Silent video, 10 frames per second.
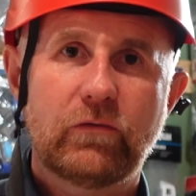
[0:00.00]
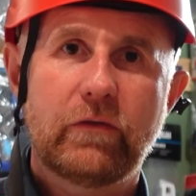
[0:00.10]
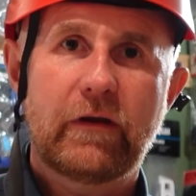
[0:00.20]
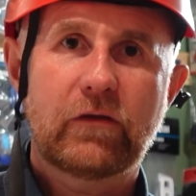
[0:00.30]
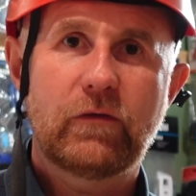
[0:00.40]
all
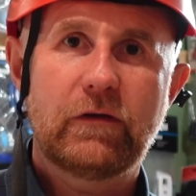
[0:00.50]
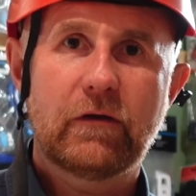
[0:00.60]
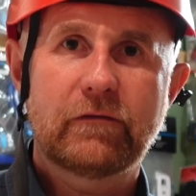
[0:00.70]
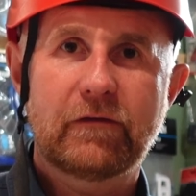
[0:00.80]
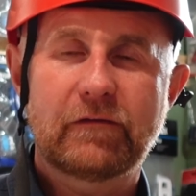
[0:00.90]
the next
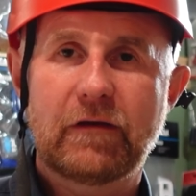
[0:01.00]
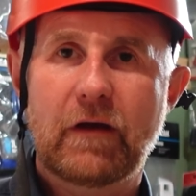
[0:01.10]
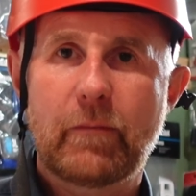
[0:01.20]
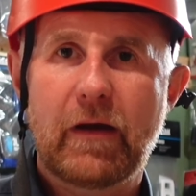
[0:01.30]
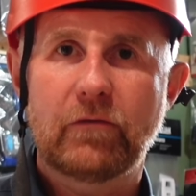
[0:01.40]
videos as they
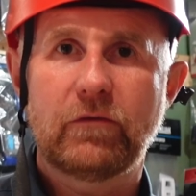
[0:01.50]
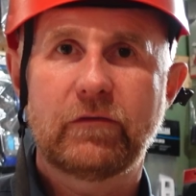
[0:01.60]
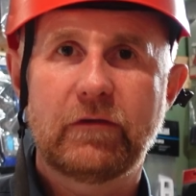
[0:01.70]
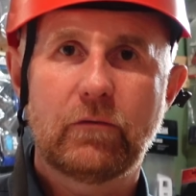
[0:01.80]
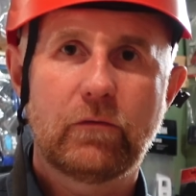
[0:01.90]
come out. You'll
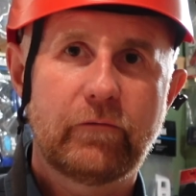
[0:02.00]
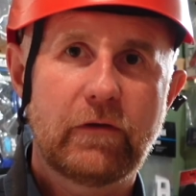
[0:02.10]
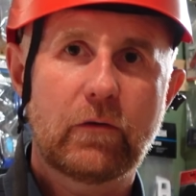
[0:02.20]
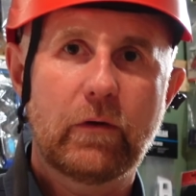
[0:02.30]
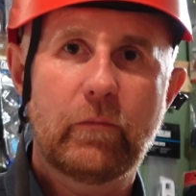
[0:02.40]
see all of
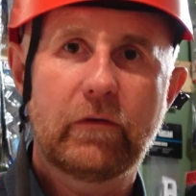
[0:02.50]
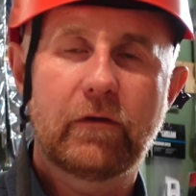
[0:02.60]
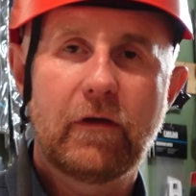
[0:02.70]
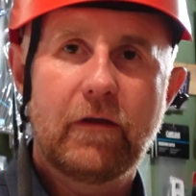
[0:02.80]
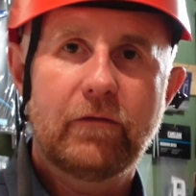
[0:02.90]
the equipment
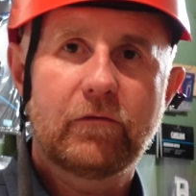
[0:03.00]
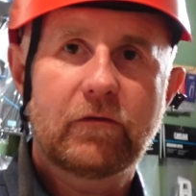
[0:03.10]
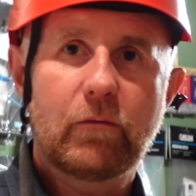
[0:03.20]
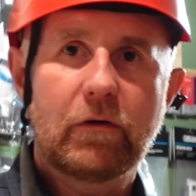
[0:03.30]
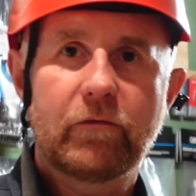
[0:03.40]
that's
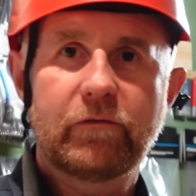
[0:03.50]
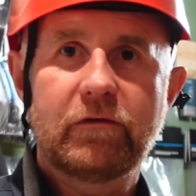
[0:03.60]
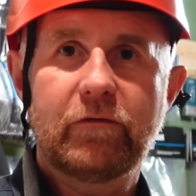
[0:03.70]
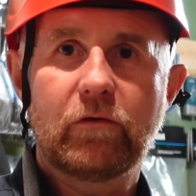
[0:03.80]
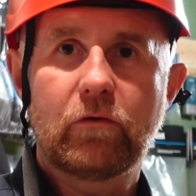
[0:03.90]
going off to
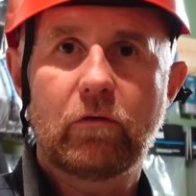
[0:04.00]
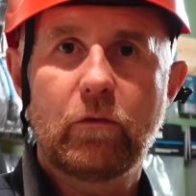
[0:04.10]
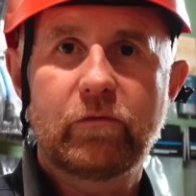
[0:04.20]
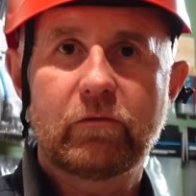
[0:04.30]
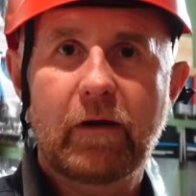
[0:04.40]
different
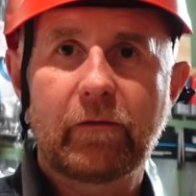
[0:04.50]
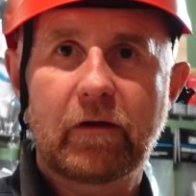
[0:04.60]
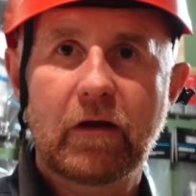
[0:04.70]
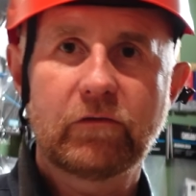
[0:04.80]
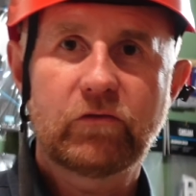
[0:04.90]
groups around the
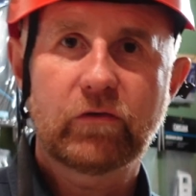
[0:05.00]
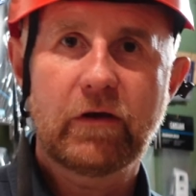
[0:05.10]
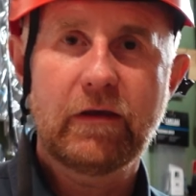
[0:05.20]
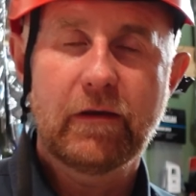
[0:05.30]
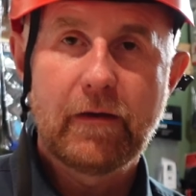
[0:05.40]

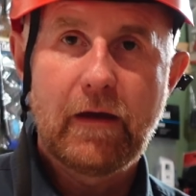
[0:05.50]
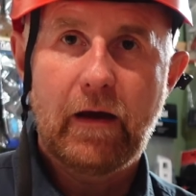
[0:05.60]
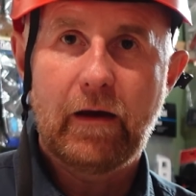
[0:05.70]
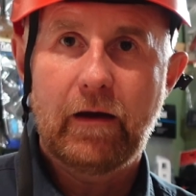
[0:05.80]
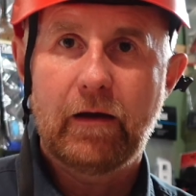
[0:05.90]
country,
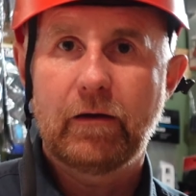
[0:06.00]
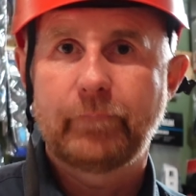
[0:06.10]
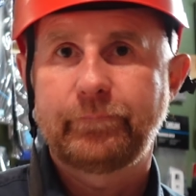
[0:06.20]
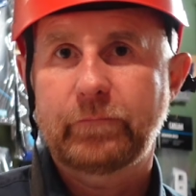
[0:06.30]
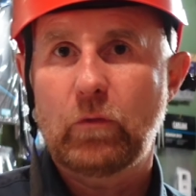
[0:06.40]

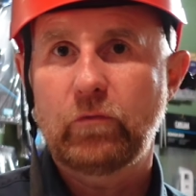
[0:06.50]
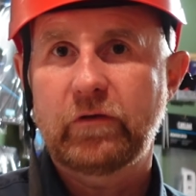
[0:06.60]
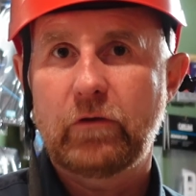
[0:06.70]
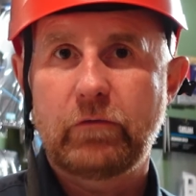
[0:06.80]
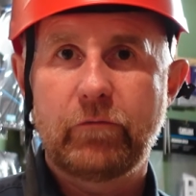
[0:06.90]

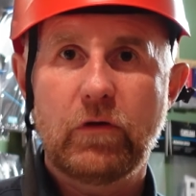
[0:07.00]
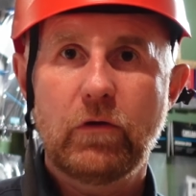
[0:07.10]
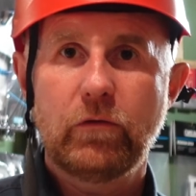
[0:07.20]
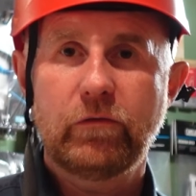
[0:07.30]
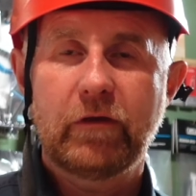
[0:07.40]
also
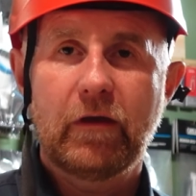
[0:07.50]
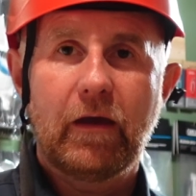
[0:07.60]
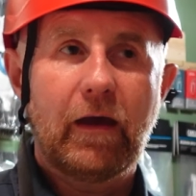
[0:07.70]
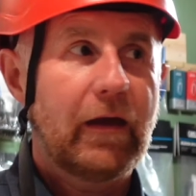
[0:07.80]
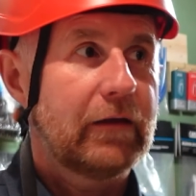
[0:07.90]
reviews
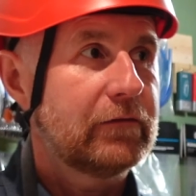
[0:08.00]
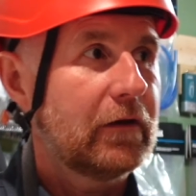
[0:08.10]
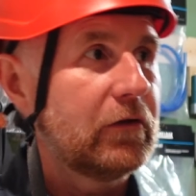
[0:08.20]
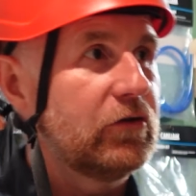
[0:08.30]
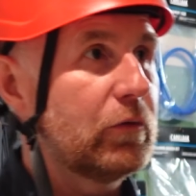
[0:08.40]
and
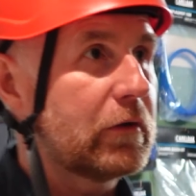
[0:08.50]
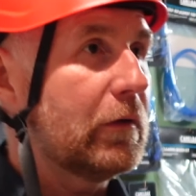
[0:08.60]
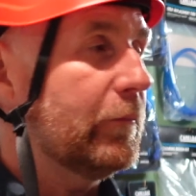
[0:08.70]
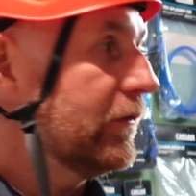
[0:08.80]
new equipment